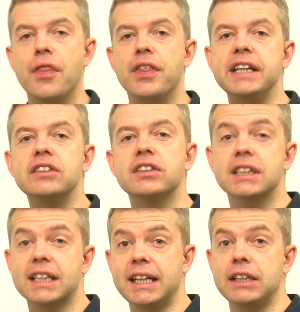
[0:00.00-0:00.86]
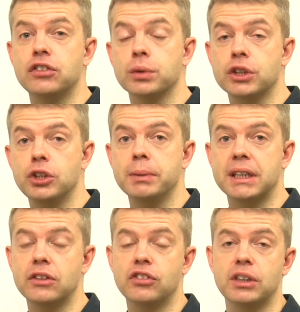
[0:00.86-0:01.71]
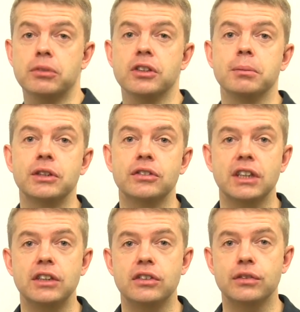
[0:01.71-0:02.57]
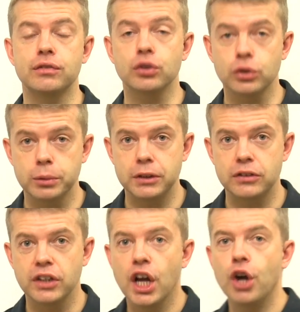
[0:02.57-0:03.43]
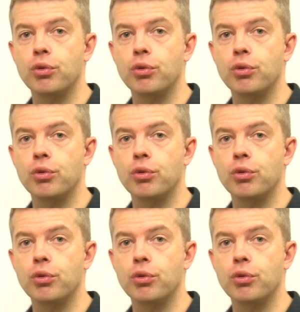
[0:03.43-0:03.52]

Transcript: These are the keys to accumulating chips in the middle stages of tournaments.